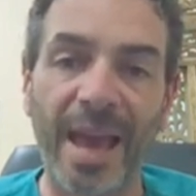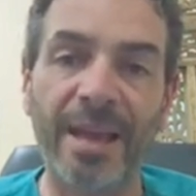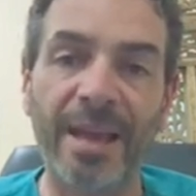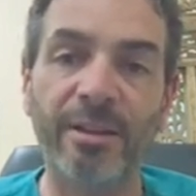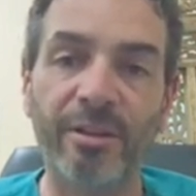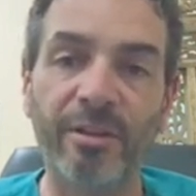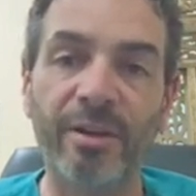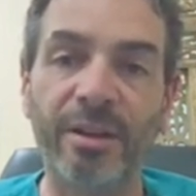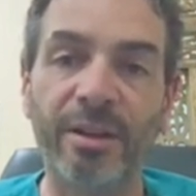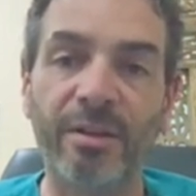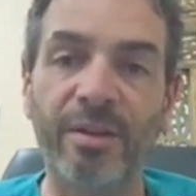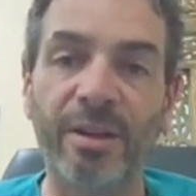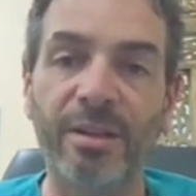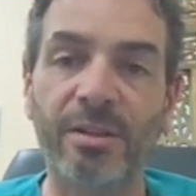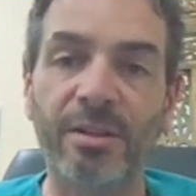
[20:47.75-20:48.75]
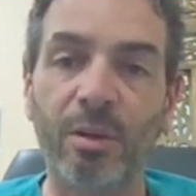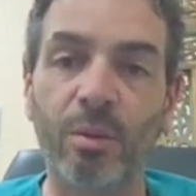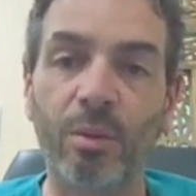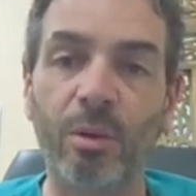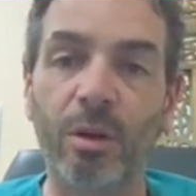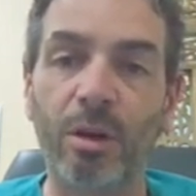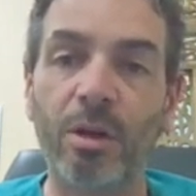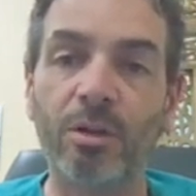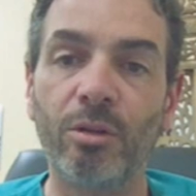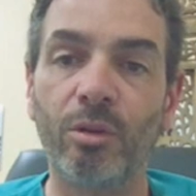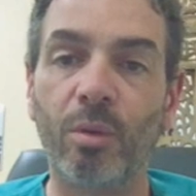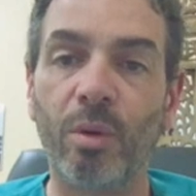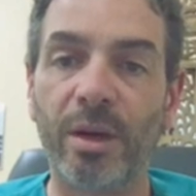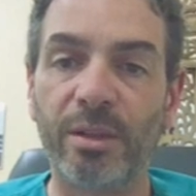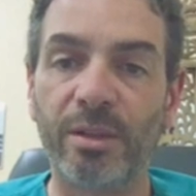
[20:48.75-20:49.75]
entering the vessel wall
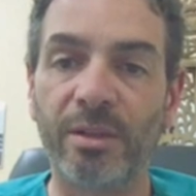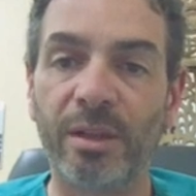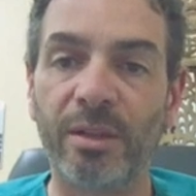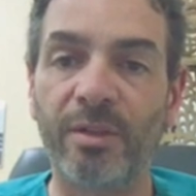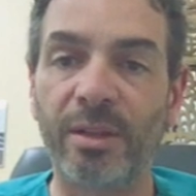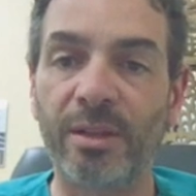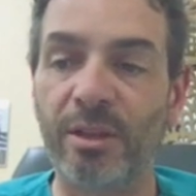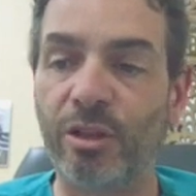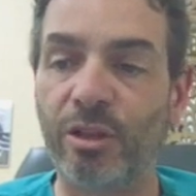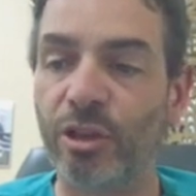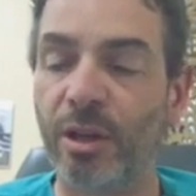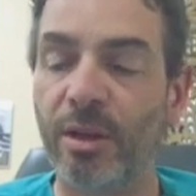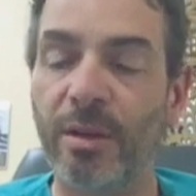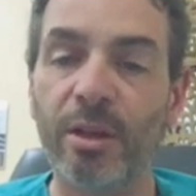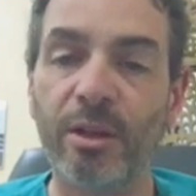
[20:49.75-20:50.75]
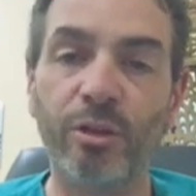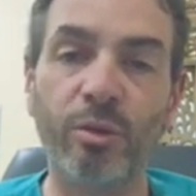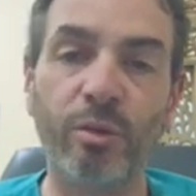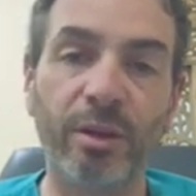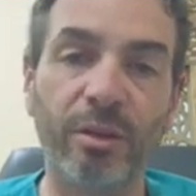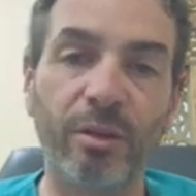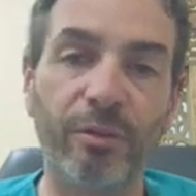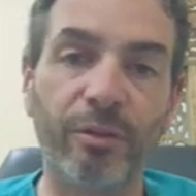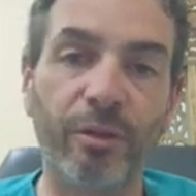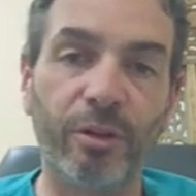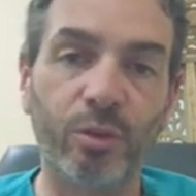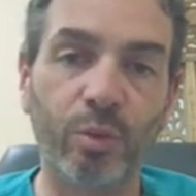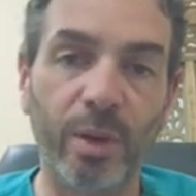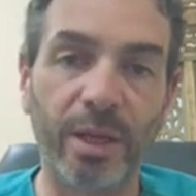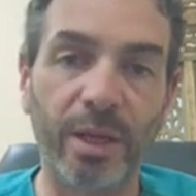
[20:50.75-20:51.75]
towards the adventitia during the
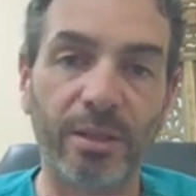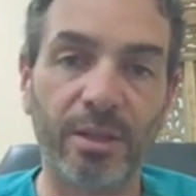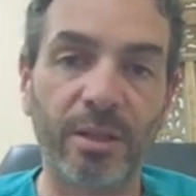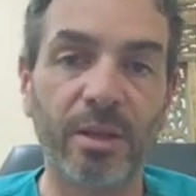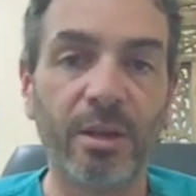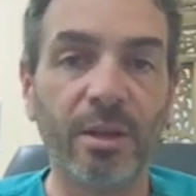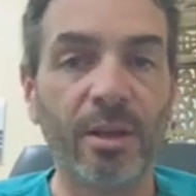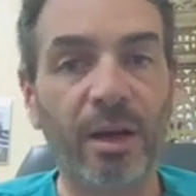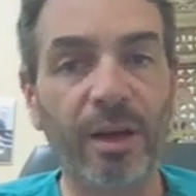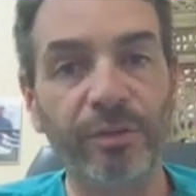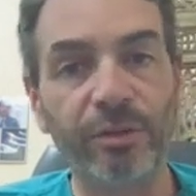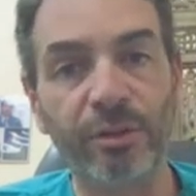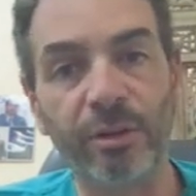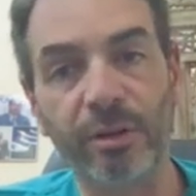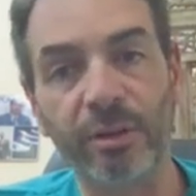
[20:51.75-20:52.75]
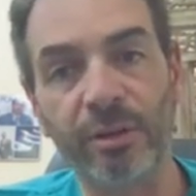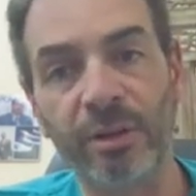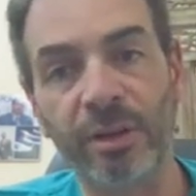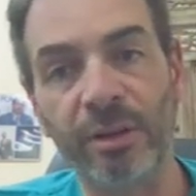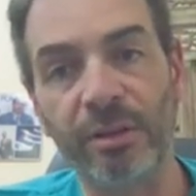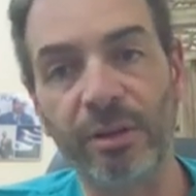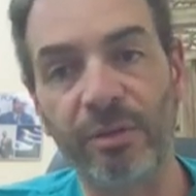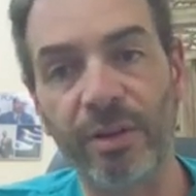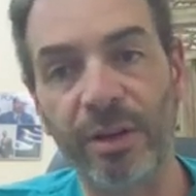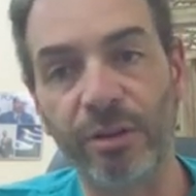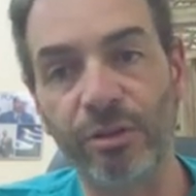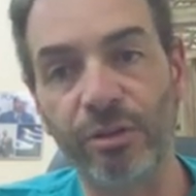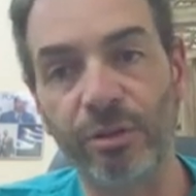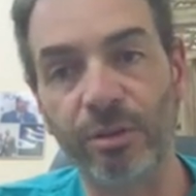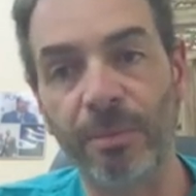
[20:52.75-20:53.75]
first weeks after the
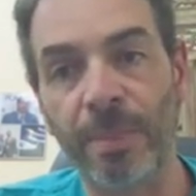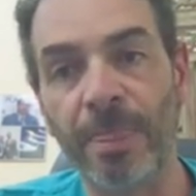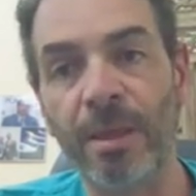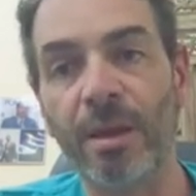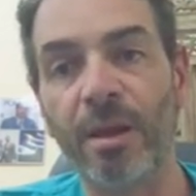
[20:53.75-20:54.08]
intervention.